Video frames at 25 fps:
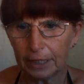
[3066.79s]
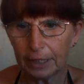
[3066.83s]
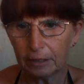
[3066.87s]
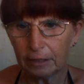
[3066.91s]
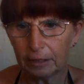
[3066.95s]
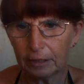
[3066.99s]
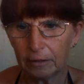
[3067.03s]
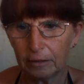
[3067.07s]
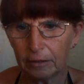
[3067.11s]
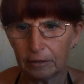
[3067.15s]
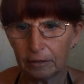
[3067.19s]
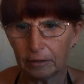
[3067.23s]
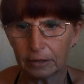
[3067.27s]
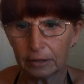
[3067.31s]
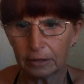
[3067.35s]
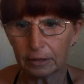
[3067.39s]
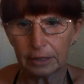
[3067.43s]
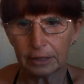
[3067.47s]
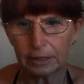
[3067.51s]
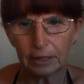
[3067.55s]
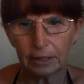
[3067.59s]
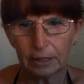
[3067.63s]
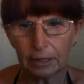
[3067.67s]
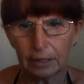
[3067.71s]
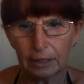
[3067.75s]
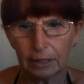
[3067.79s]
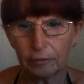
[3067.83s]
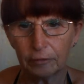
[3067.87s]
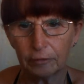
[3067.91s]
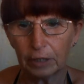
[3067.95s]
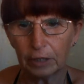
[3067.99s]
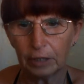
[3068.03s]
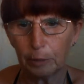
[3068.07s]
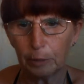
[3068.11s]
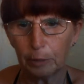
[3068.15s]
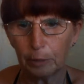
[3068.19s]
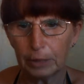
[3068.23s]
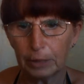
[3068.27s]
dots. That's
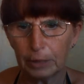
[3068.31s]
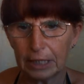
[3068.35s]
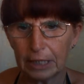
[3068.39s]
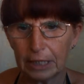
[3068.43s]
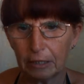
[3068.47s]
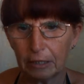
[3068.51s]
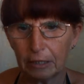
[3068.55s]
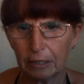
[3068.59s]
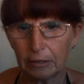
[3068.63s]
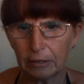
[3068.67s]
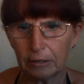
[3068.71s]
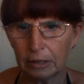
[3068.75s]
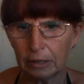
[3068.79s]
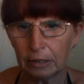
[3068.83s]
really bizarre.